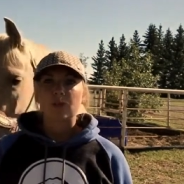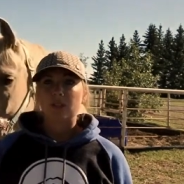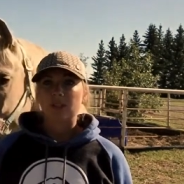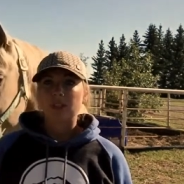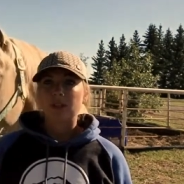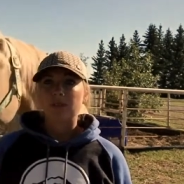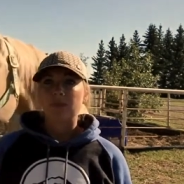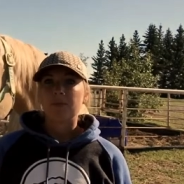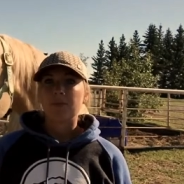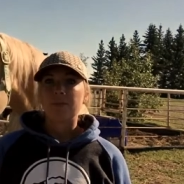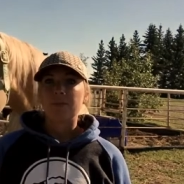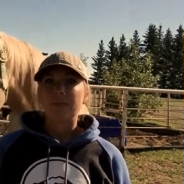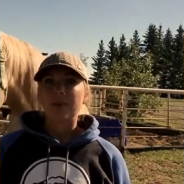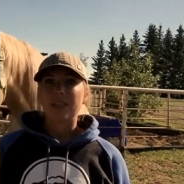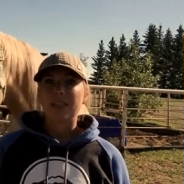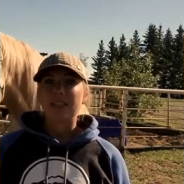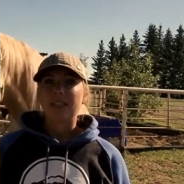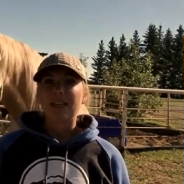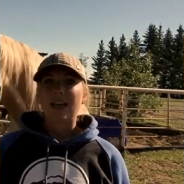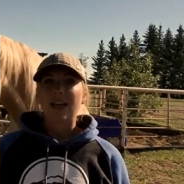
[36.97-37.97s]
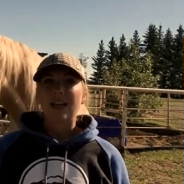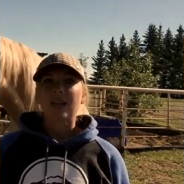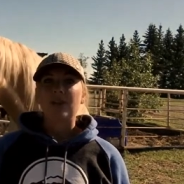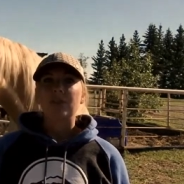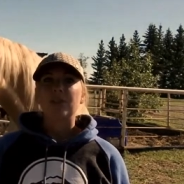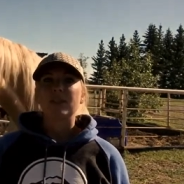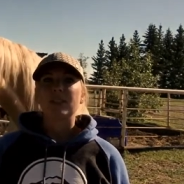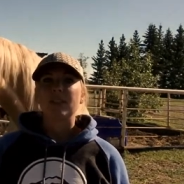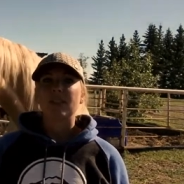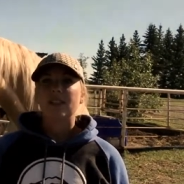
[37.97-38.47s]
some bit
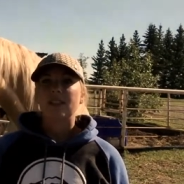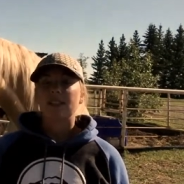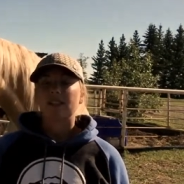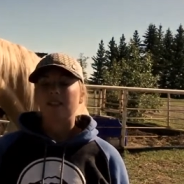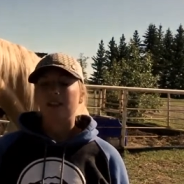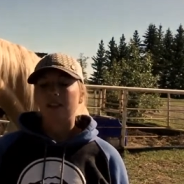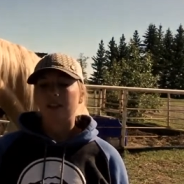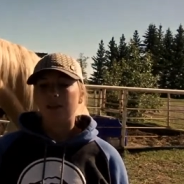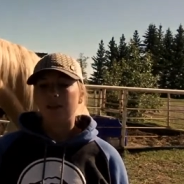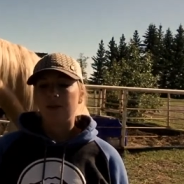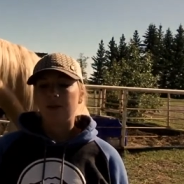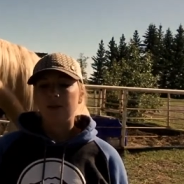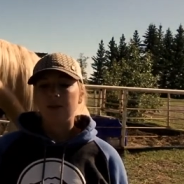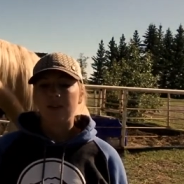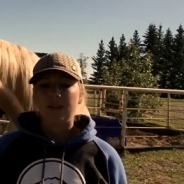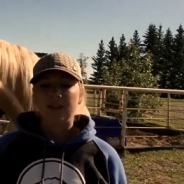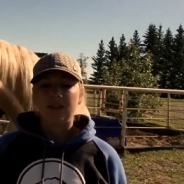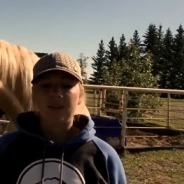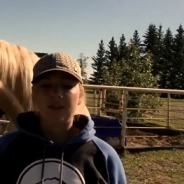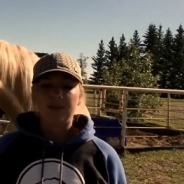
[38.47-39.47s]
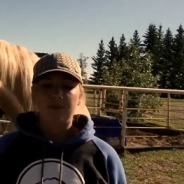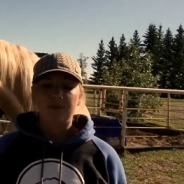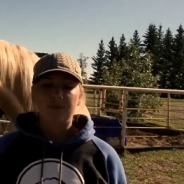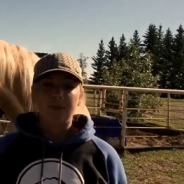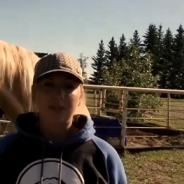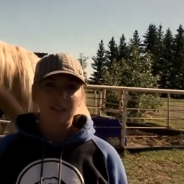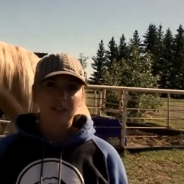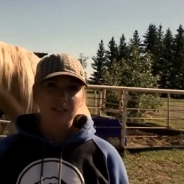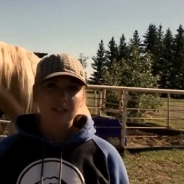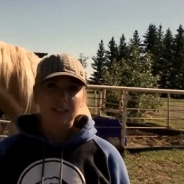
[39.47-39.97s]
types, some
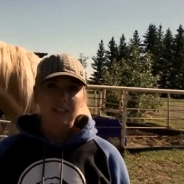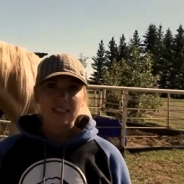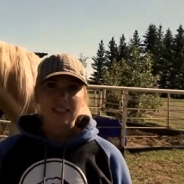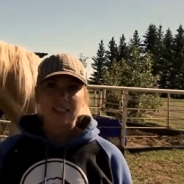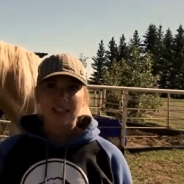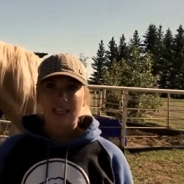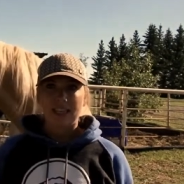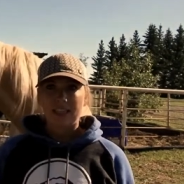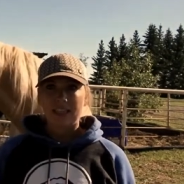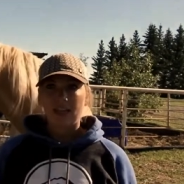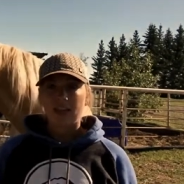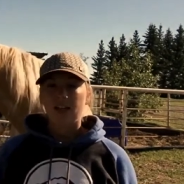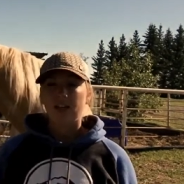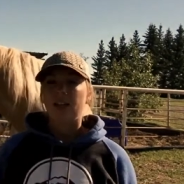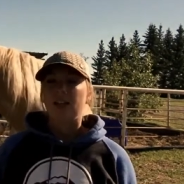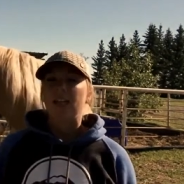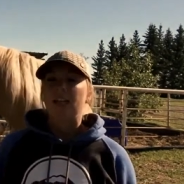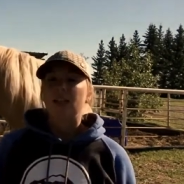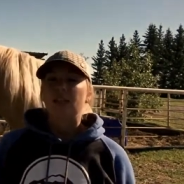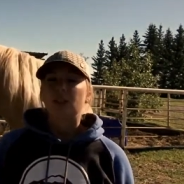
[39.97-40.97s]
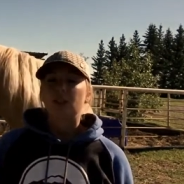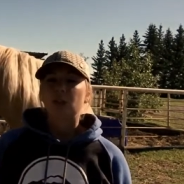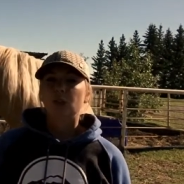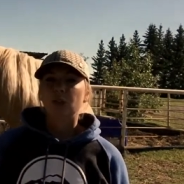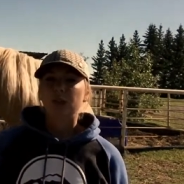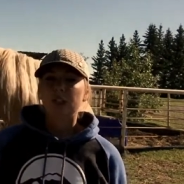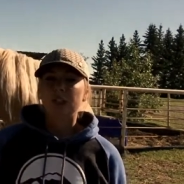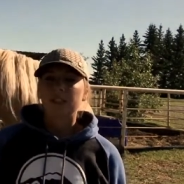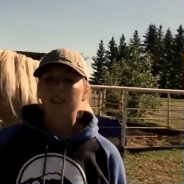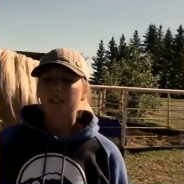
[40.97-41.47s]
barrel runs, and then
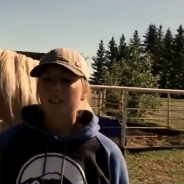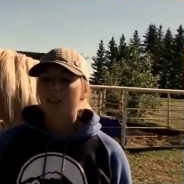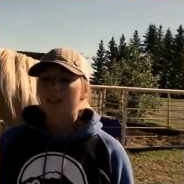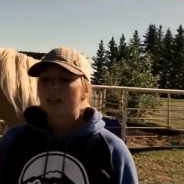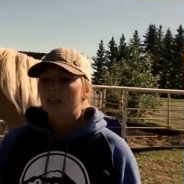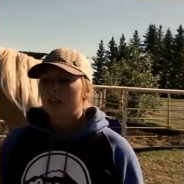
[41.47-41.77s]
shoulders.